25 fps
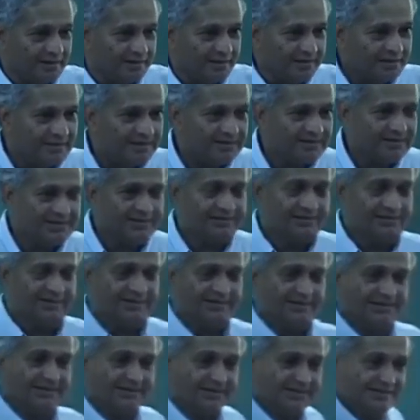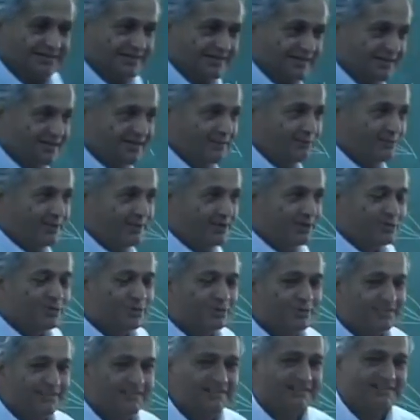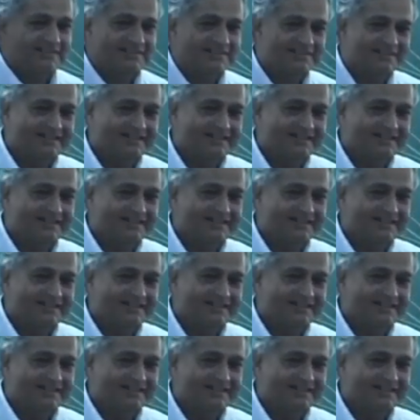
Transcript: is single main rotor